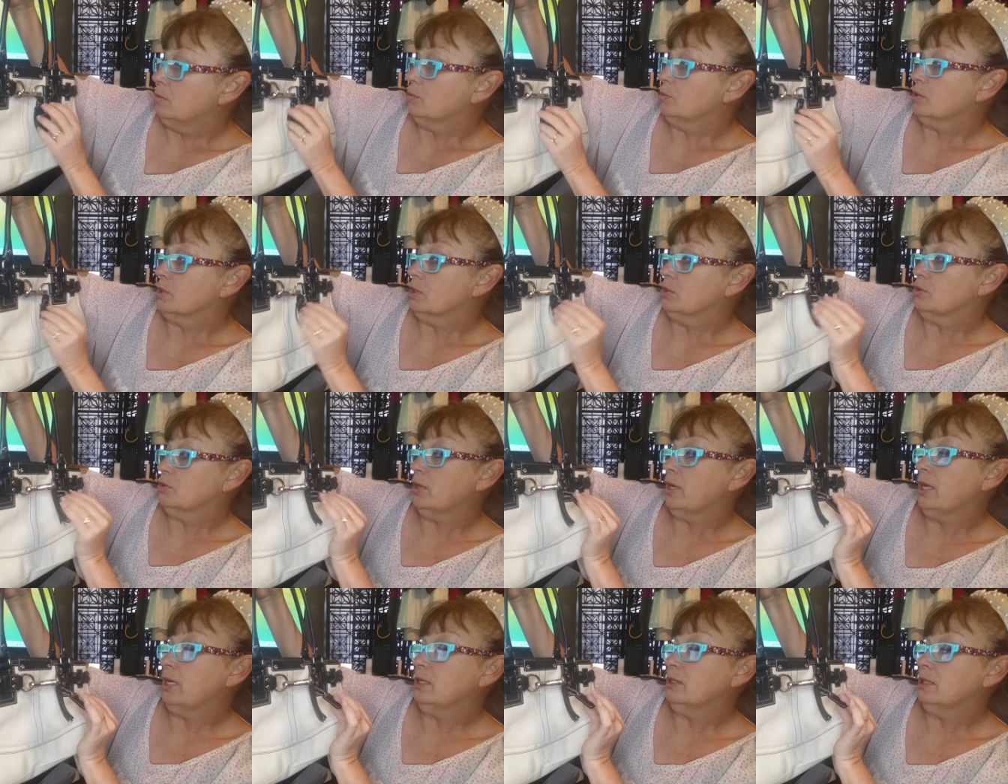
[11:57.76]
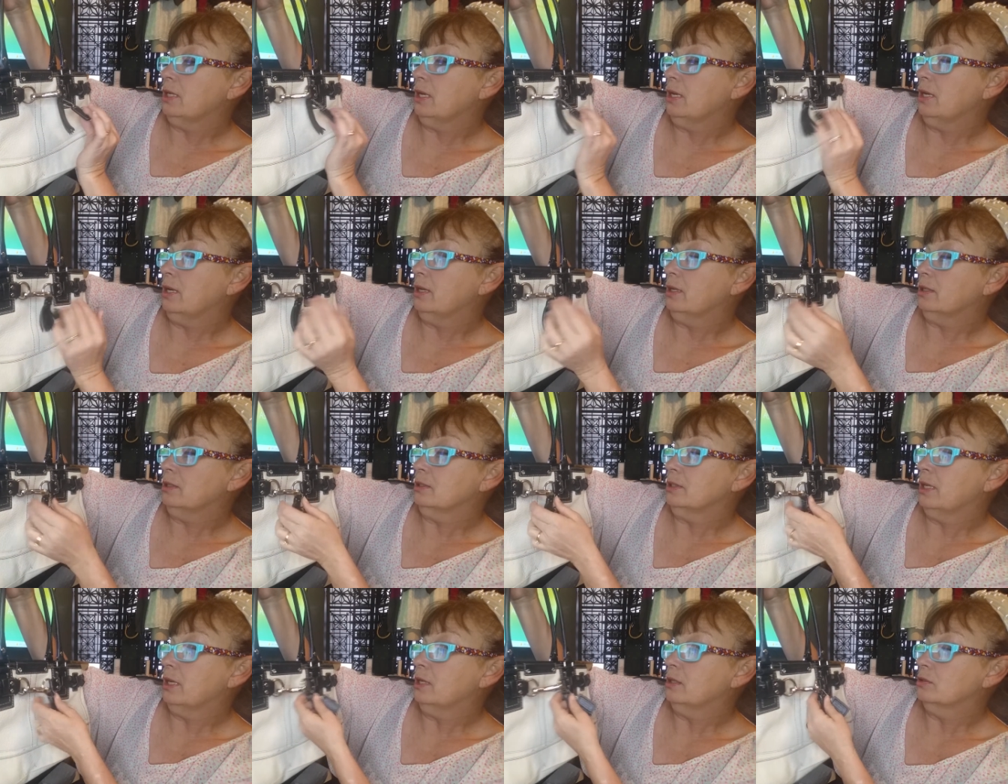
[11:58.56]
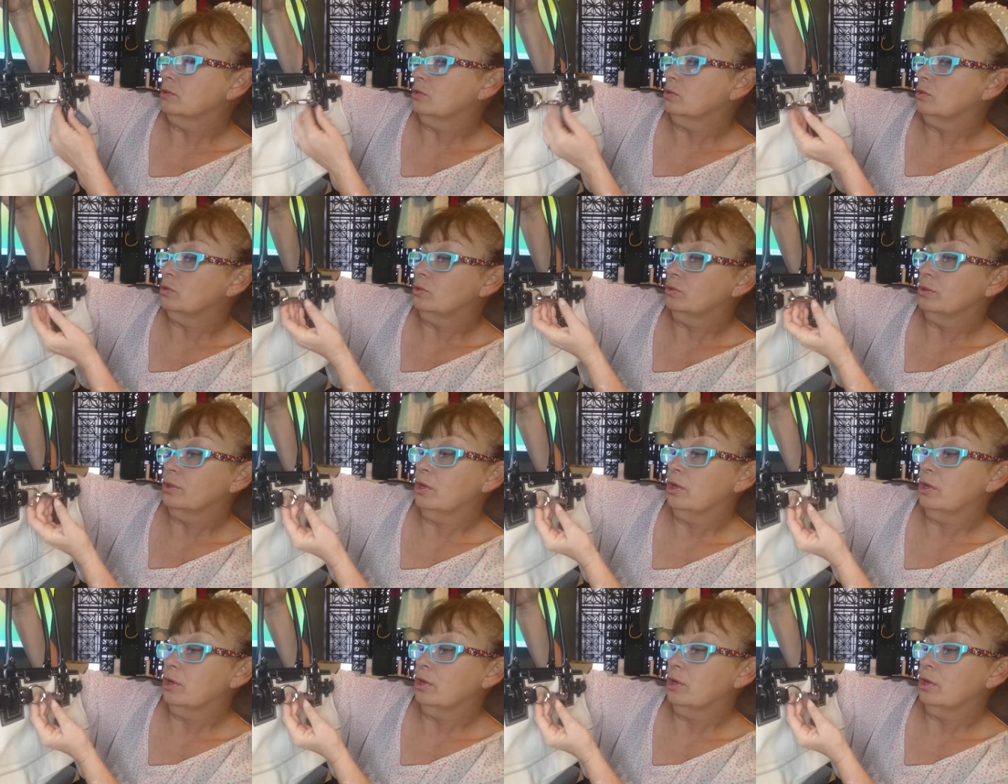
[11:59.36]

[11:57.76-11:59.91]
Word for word: It's got your hang tag, a tassel.